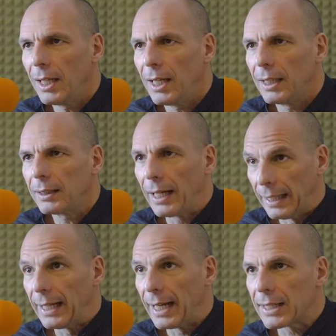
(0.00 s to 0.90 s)
And I
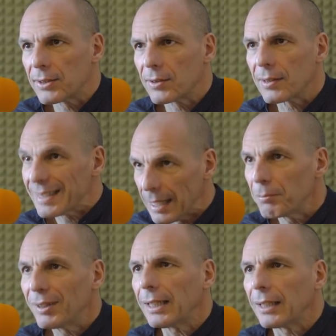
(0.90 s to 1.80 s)
realized the
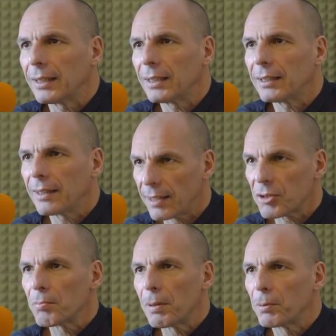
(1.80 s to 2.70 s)
same thing. I had
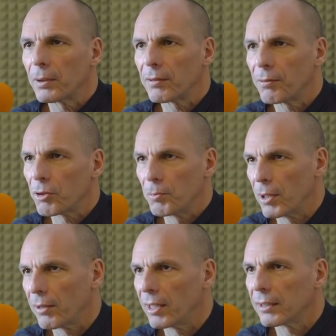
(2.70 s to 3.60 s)
1,000 people in the
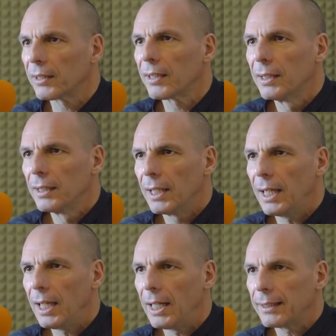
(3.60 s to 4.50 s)
Volksbühne Theater,
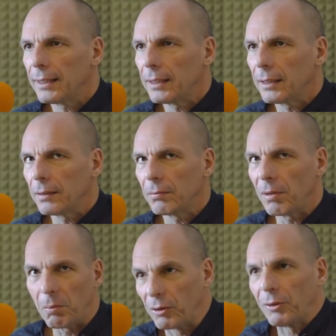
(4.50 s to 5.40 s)
and
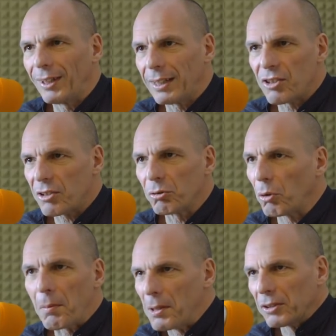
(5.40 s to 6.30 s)
they were not there just to
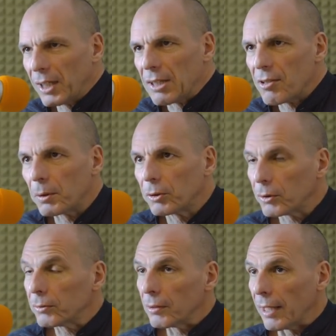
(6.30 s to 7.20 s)
talk about Greece. They were
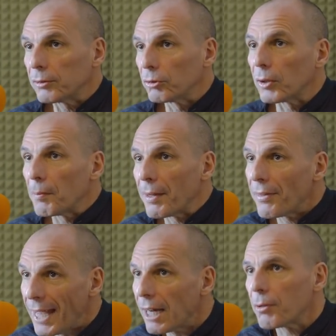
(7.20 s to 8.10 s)
there to talk
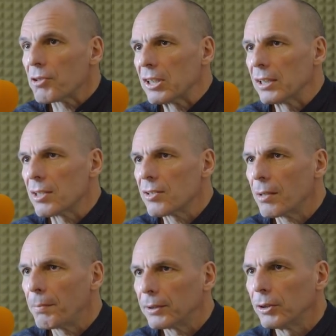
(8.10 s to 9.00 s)
about their concerns
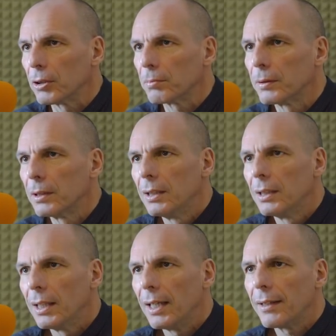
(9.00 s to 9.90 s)
about Europe.
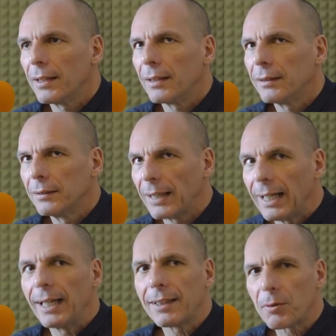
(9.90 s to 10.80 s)
And then a
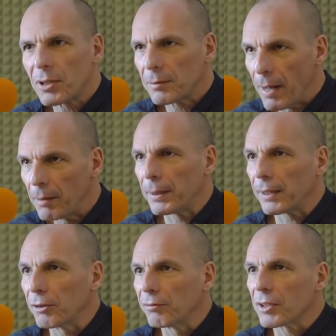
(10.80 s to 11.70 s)
day later, I was at
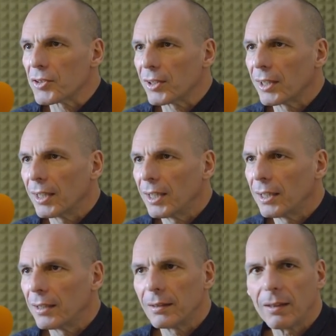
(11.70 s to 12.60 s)
Malmberg University,
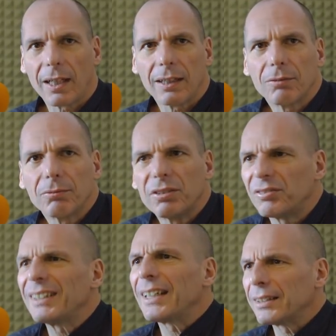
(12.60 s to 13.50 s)
and I had
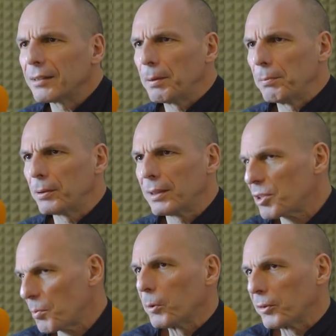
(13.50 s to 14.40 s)
1,500 people in
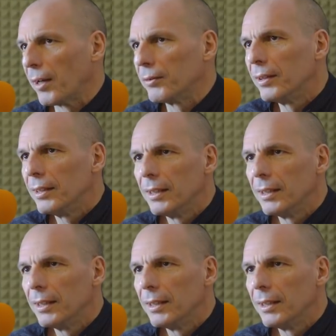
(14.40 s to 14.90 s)
a small town.